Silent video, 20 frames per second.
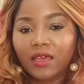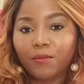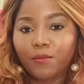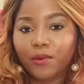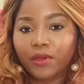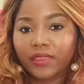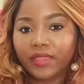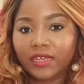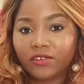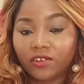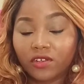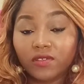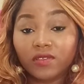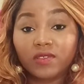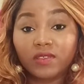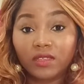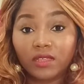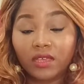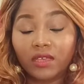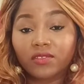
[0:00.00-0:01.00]
But they
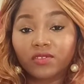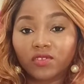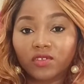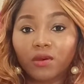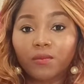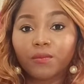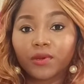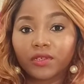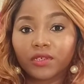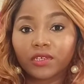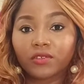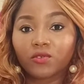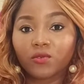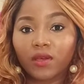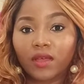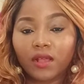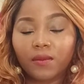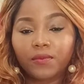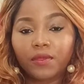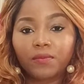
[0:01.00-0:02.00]
just need somebody to
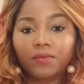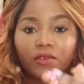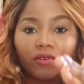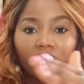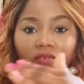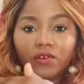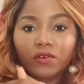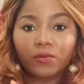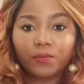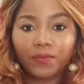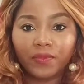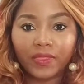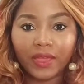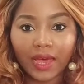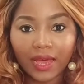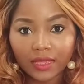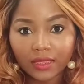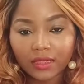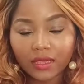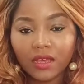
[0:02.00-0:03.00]
help them develop
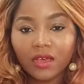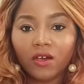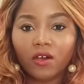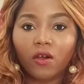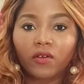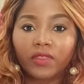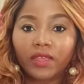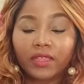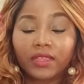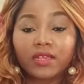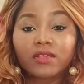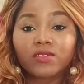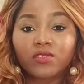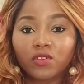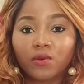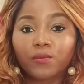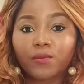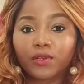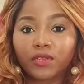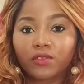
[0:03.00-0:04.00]
that, or they need
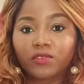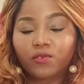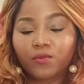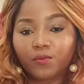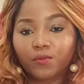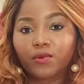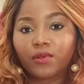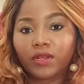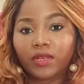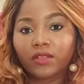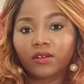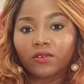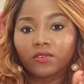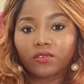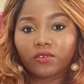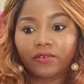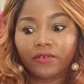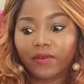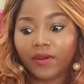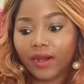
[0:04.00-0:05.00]
somebody to put it on
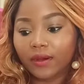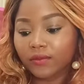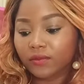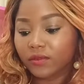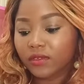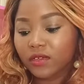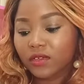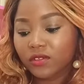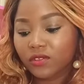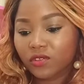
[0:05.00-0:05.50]
the ground.